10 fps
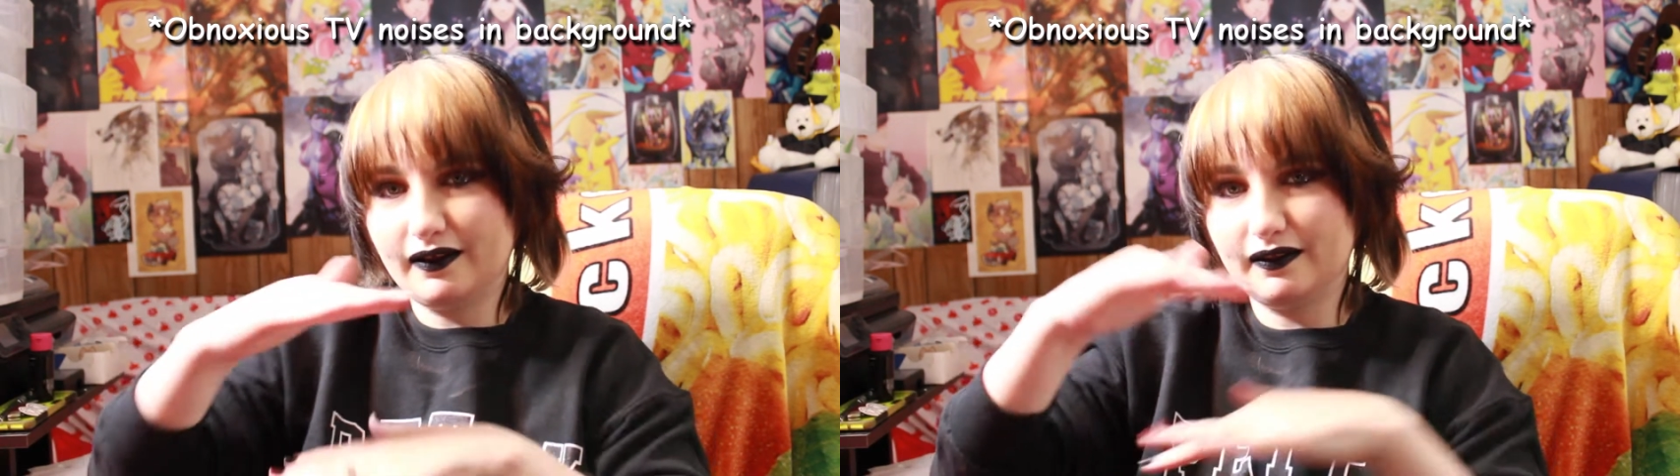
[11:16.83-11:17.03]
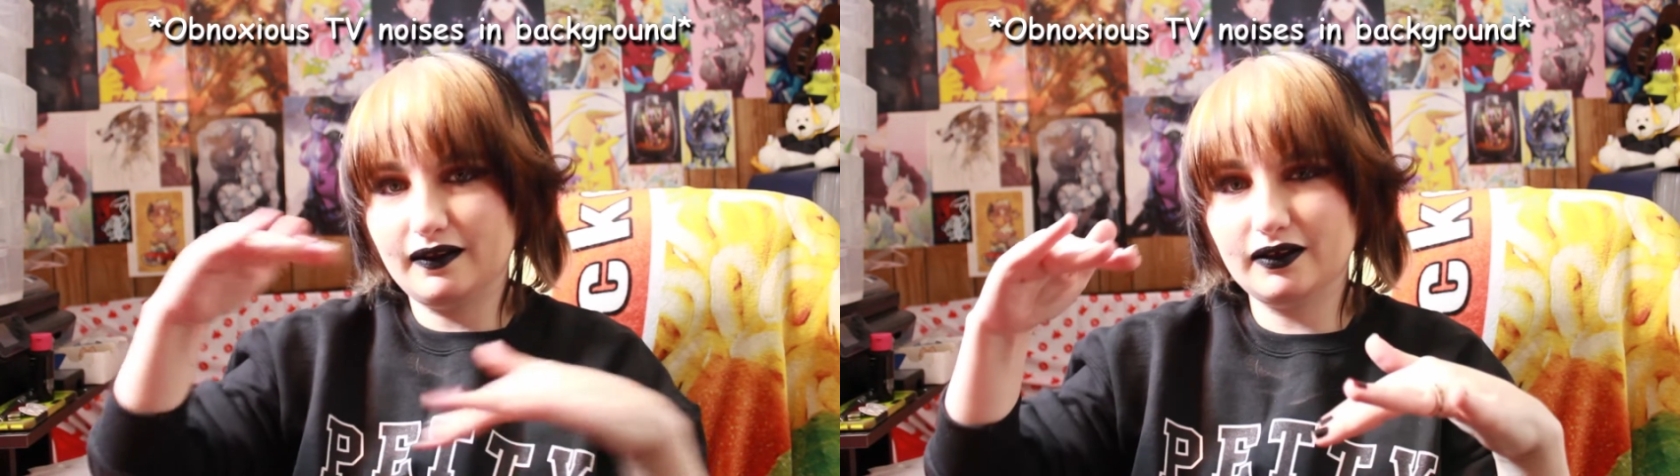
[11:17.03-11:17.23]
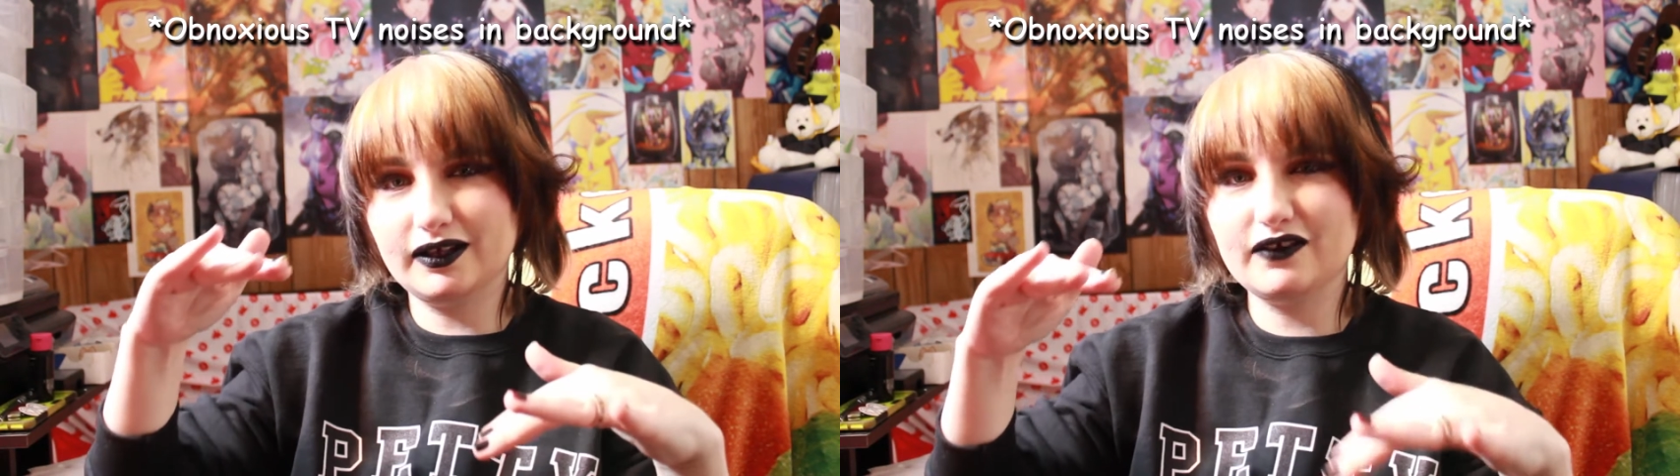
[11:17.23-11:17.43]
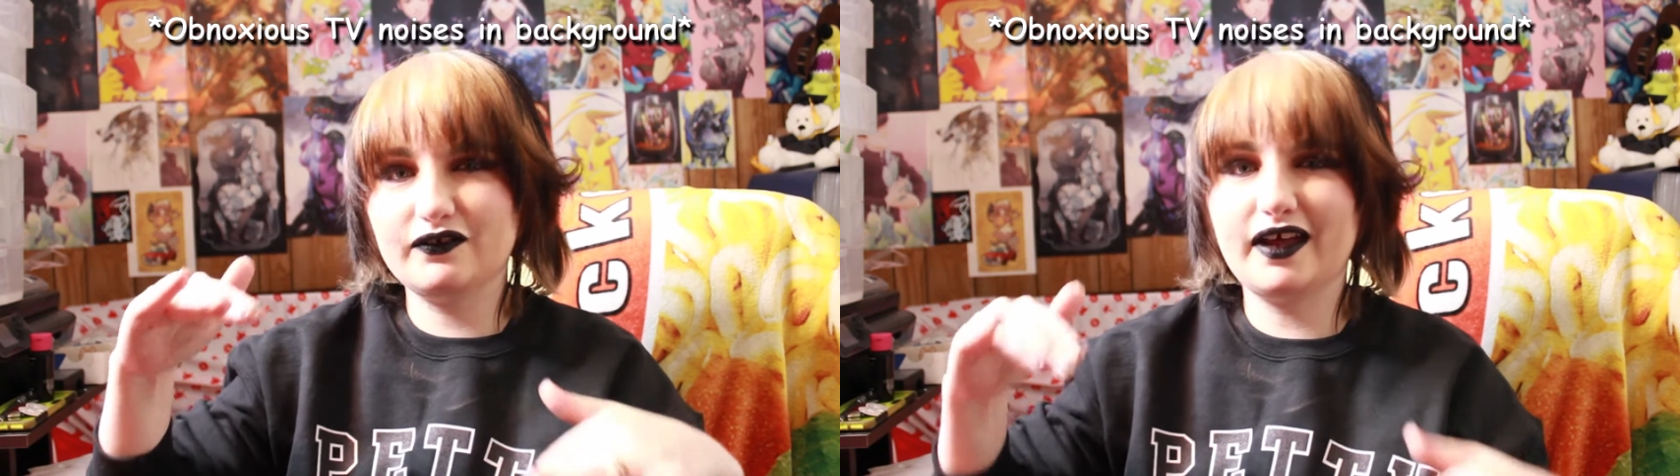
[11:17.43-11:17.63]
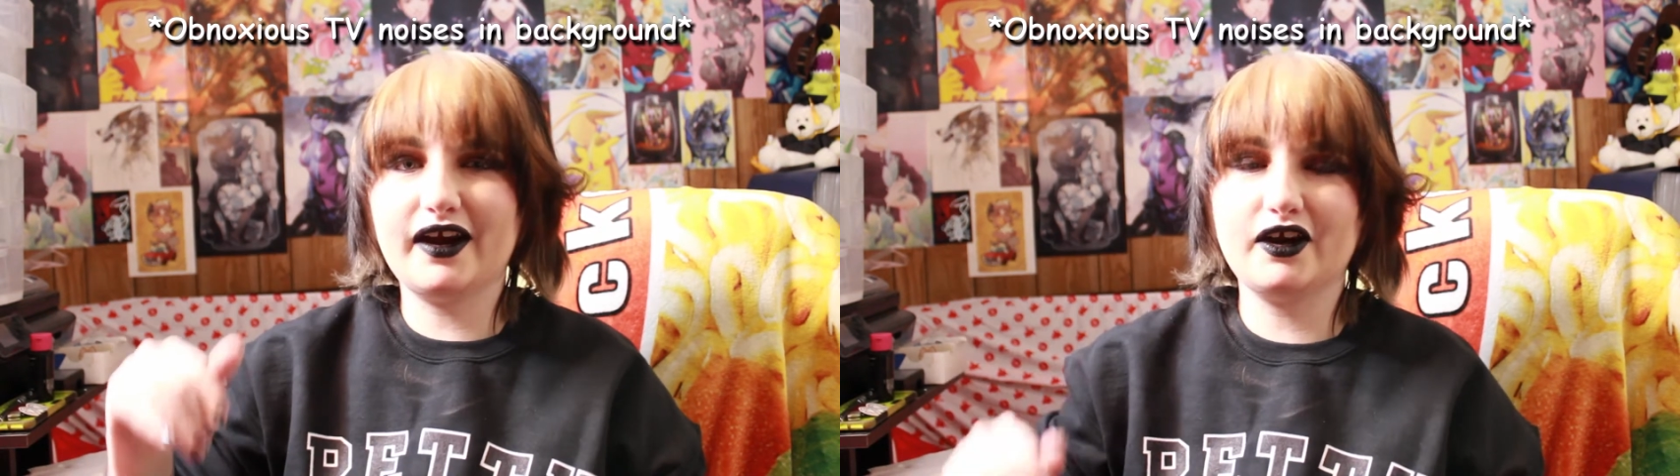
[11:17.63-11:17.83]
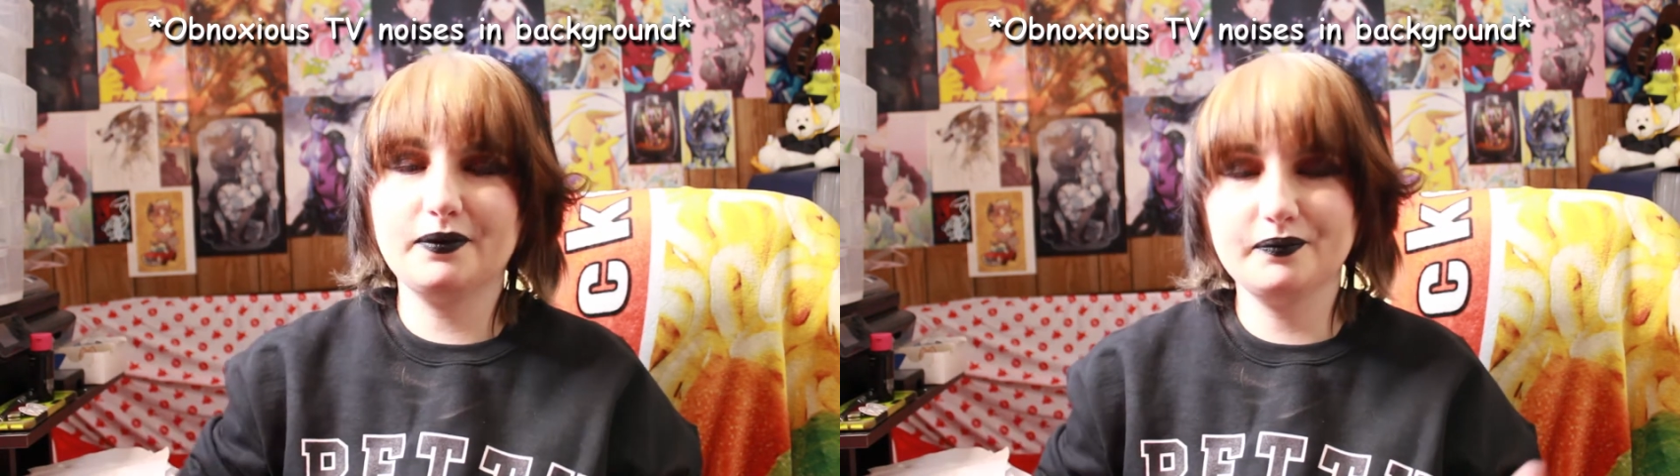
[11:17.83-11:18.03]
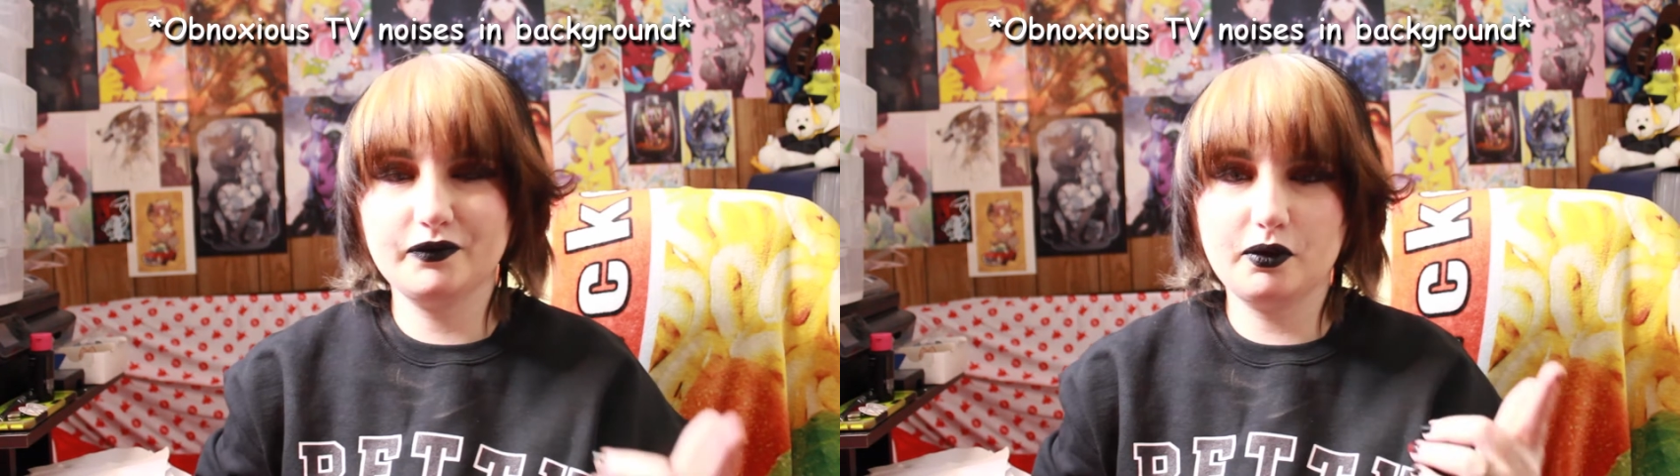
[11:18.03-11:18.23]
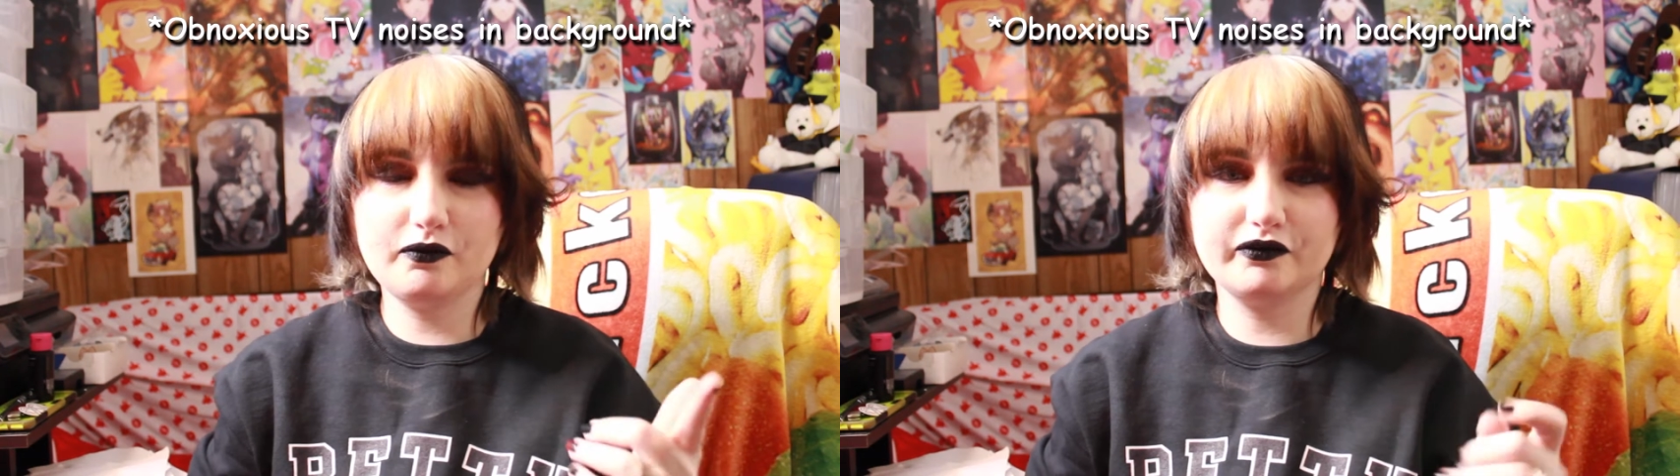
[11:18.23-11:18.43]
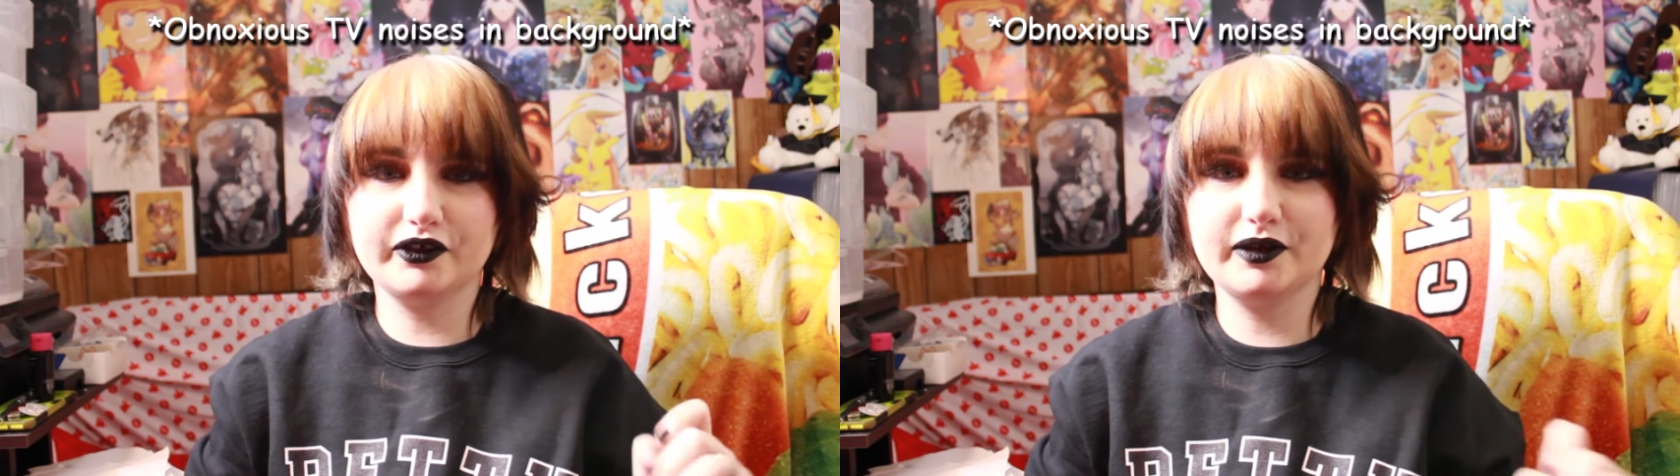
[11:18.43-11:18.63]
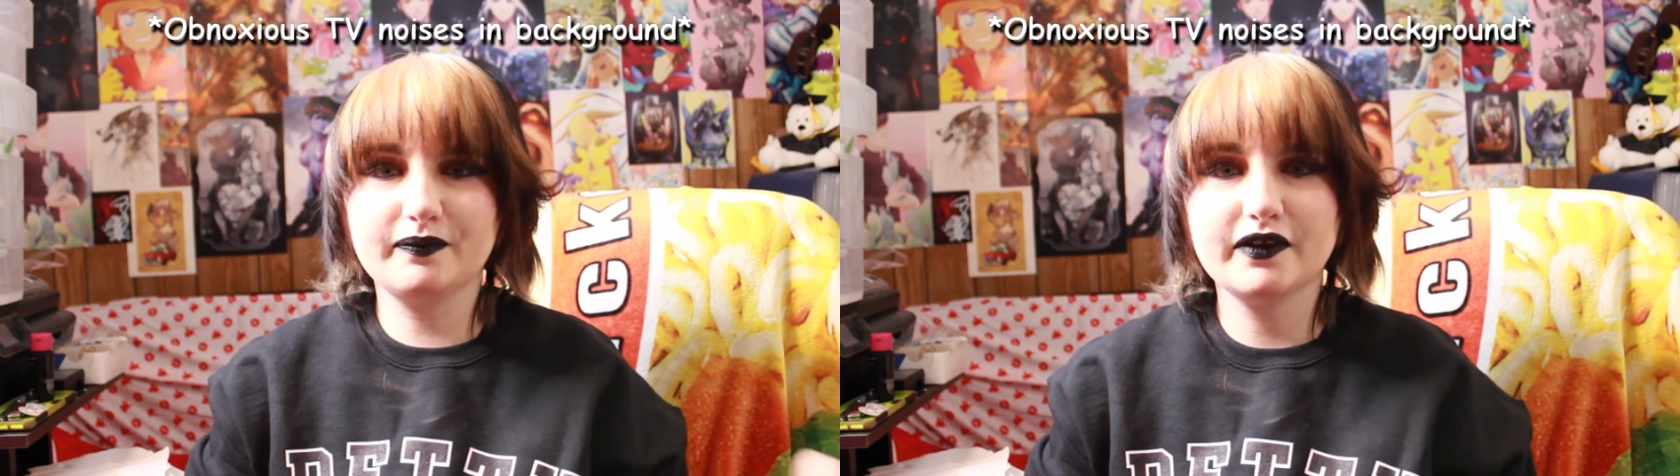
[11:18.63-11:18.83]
they'll lay flatter, hopefully.